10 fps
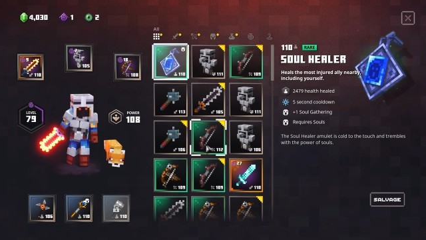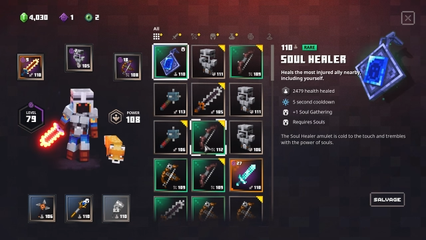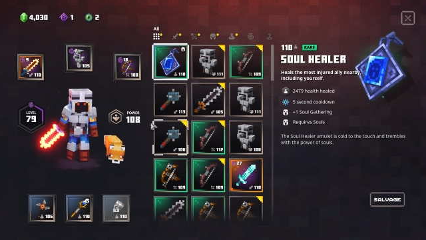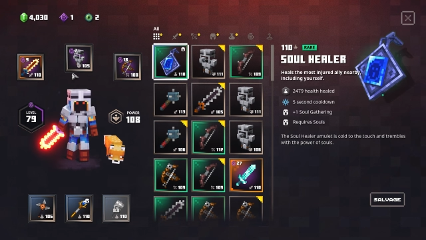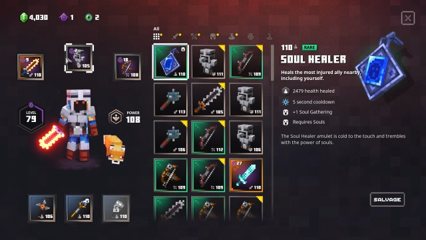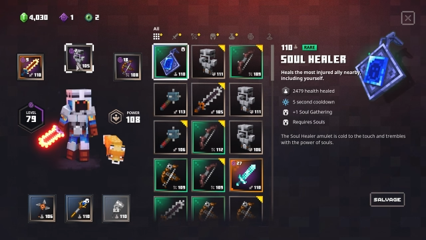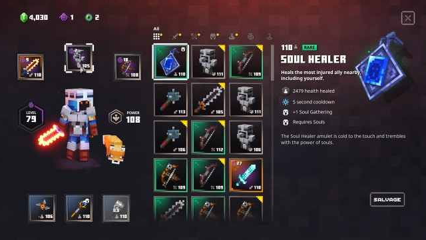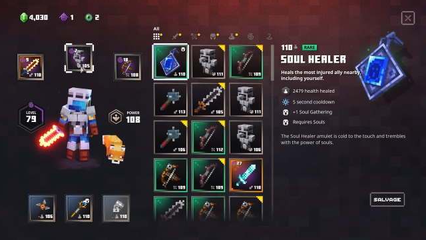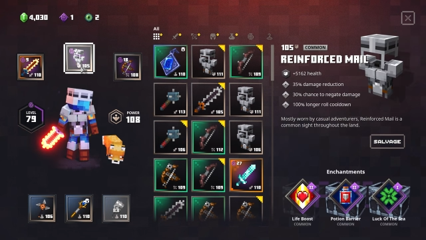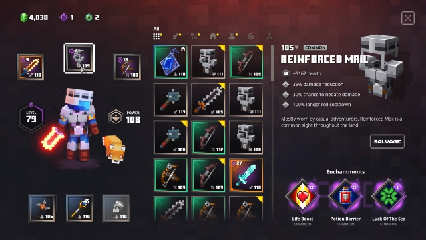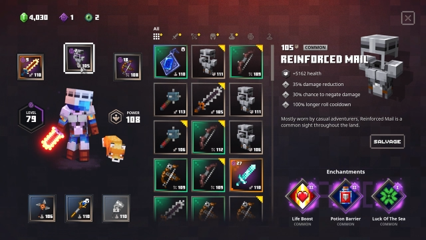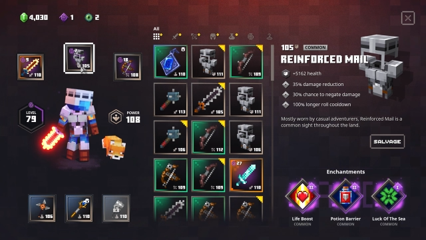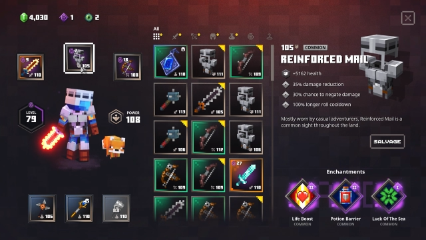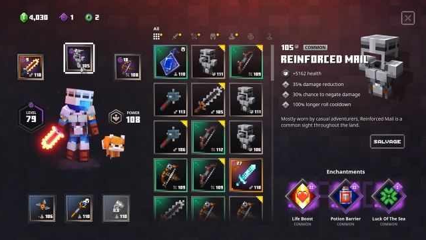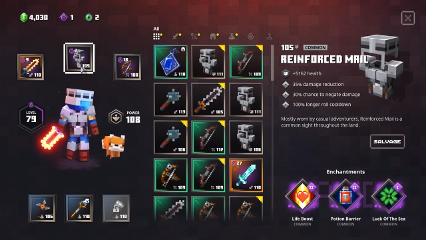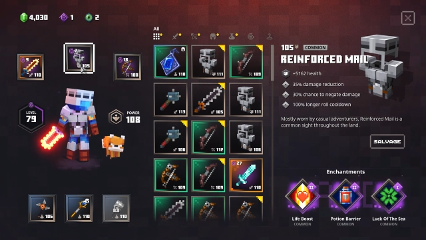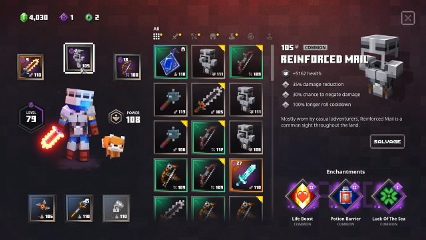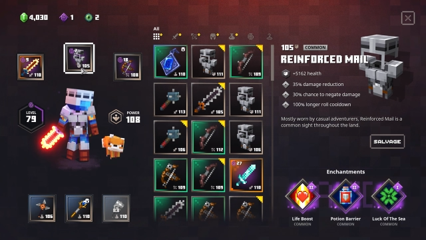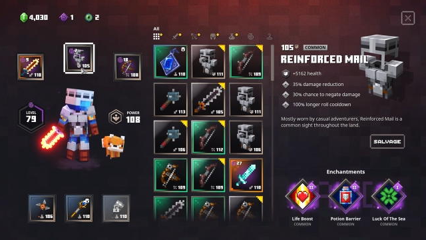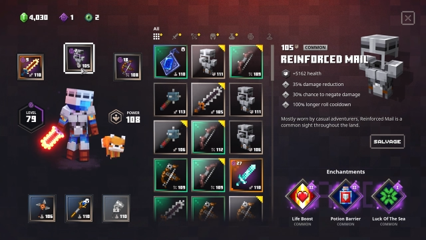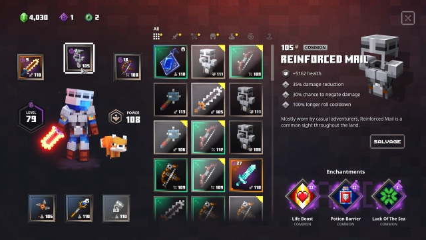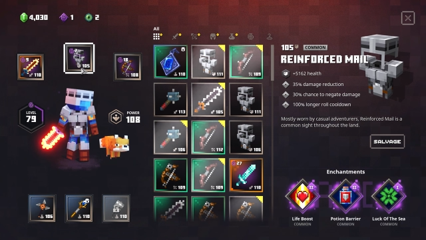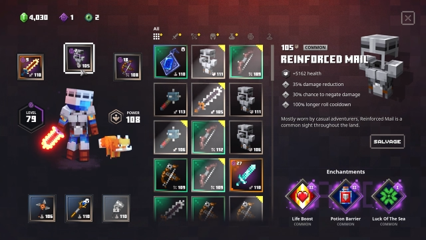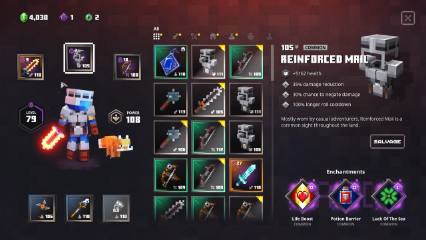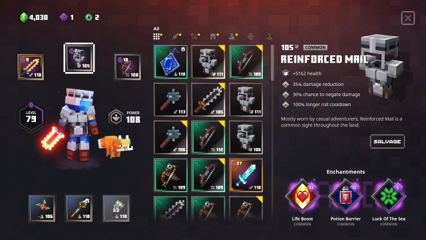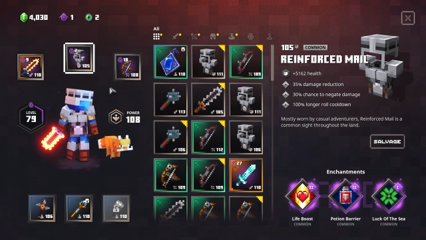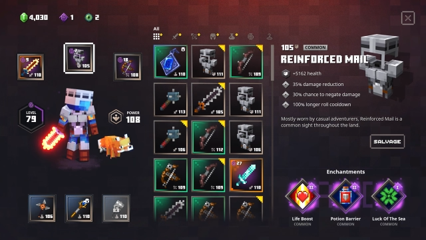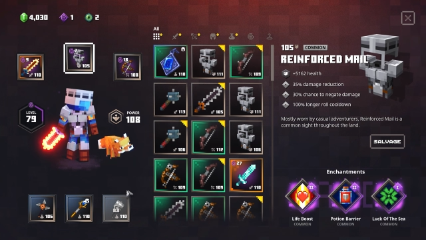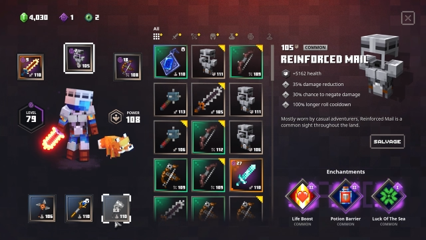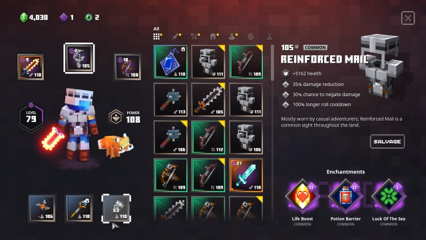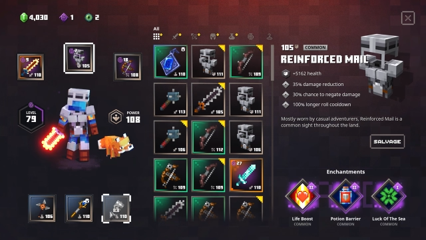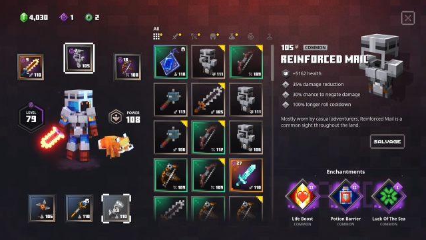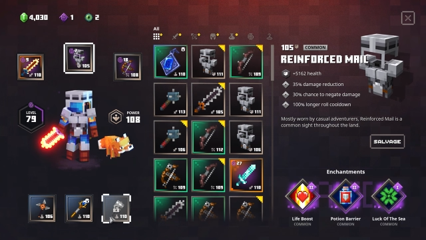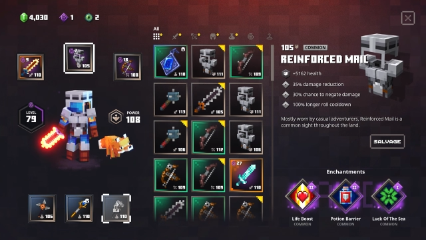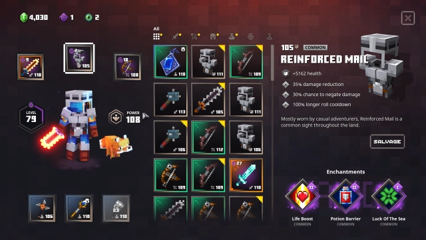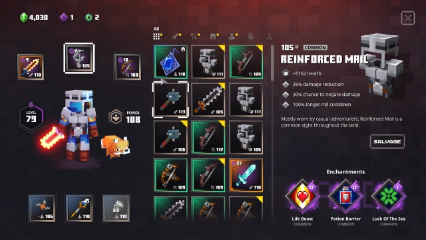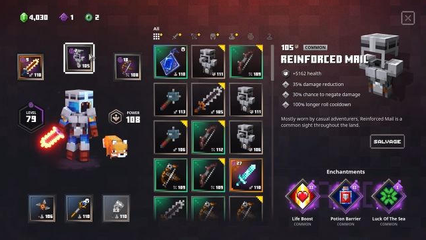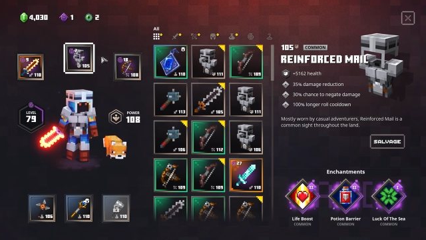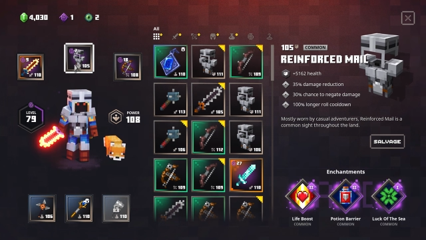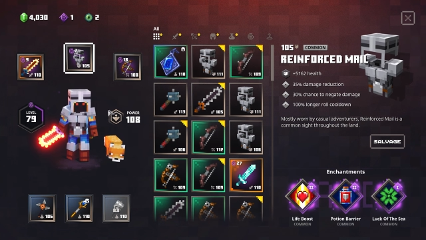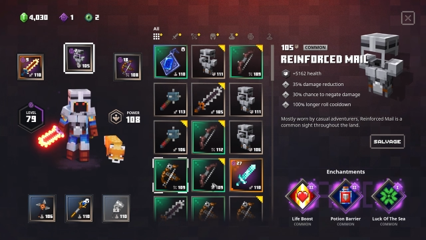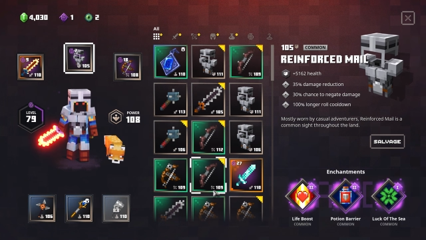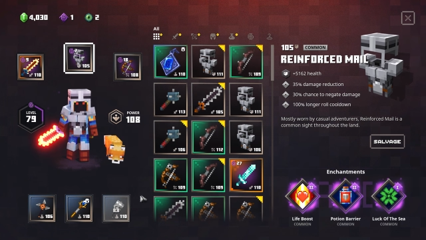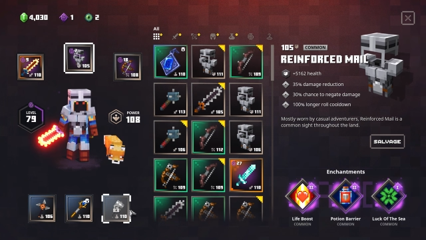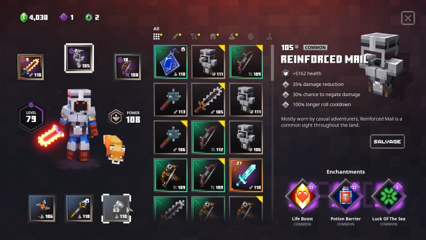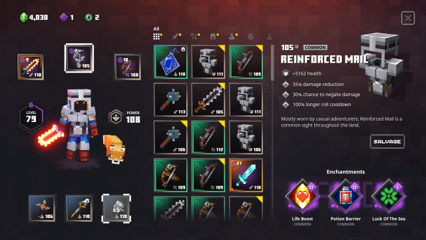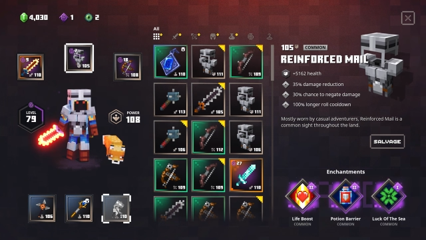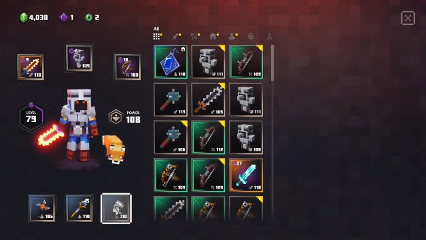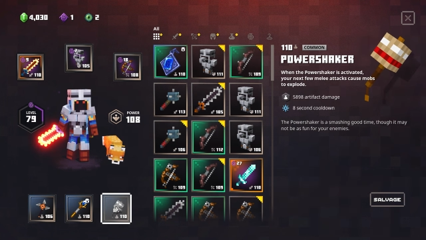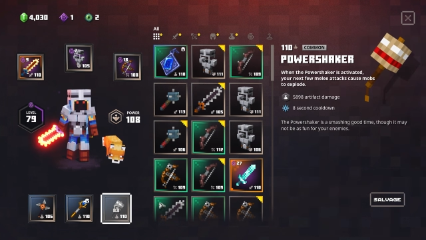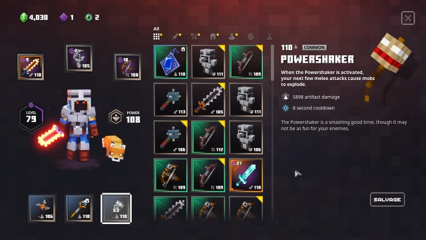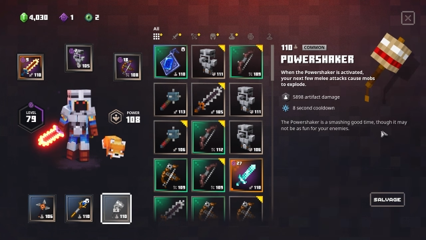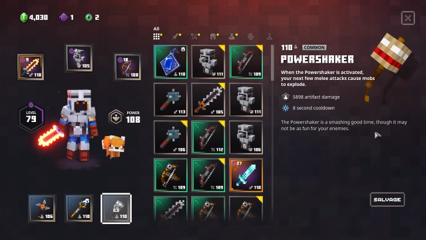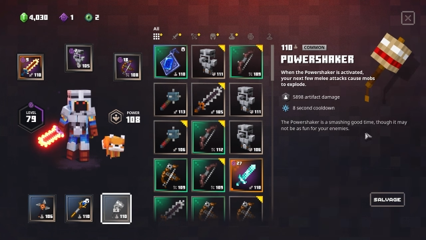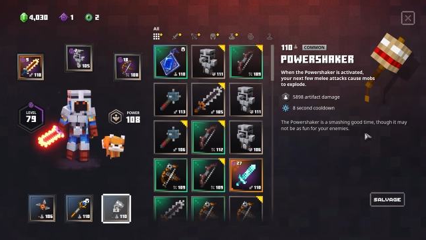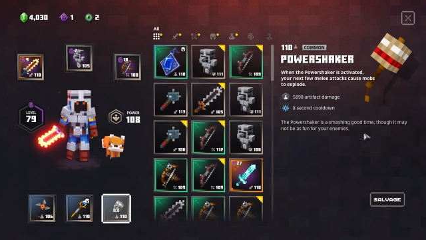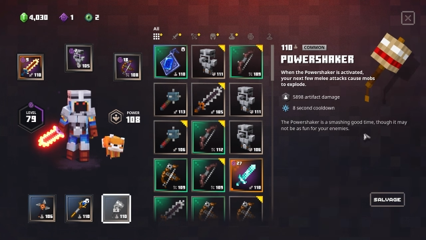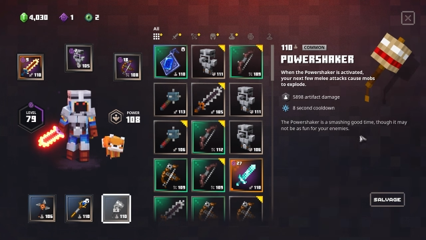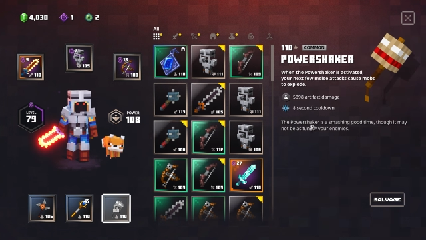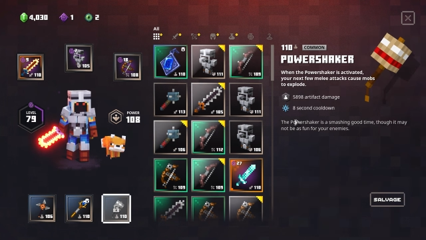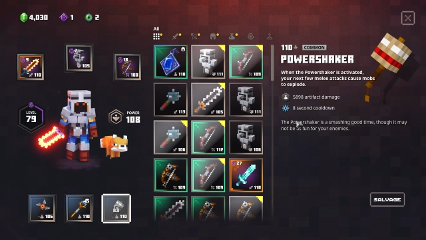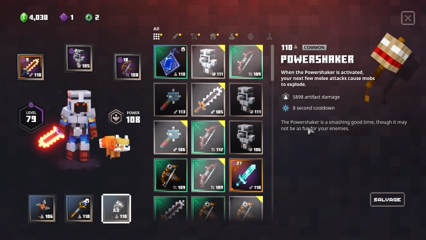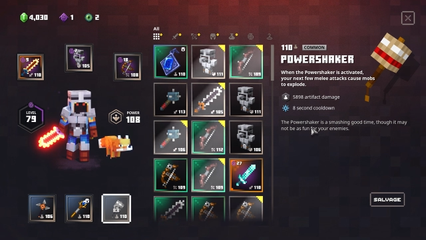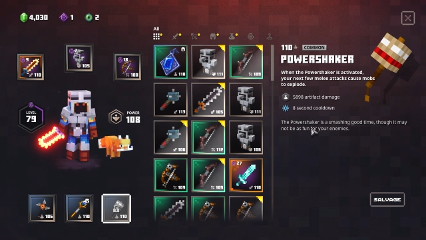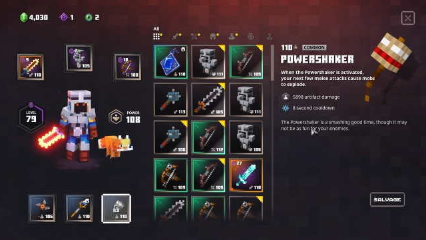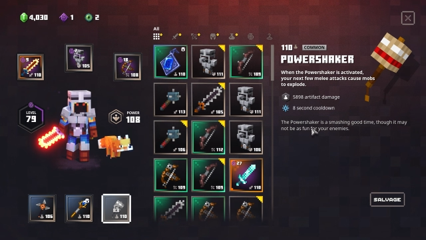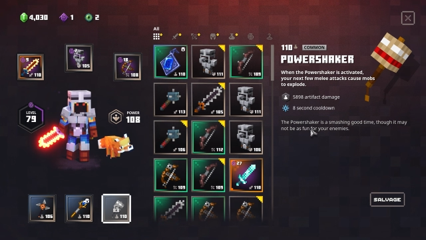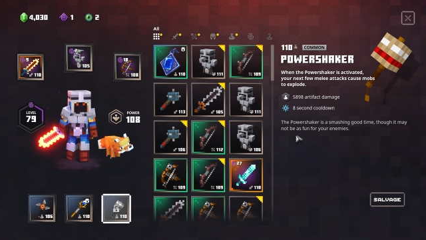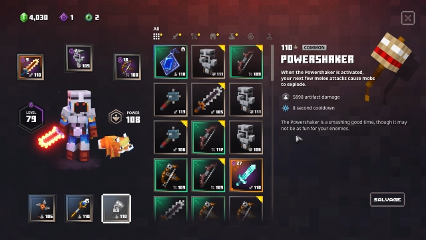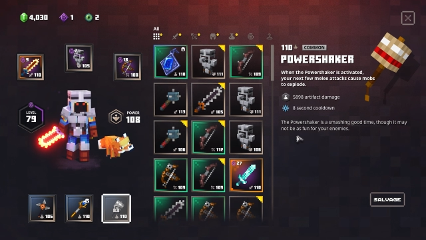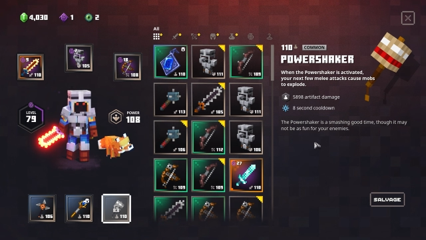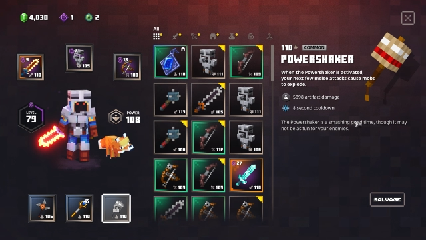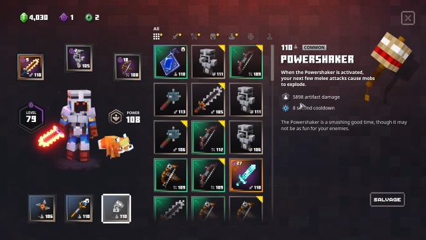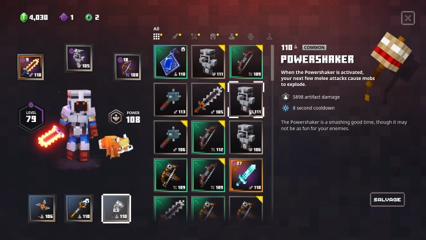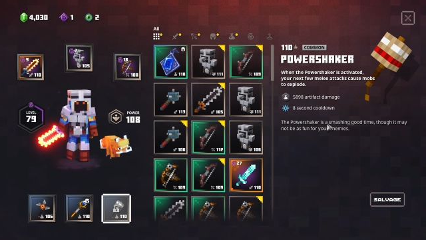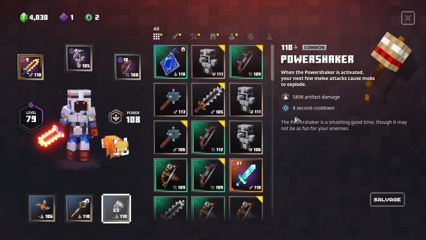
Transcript: No face is visible, so there are no lips to read.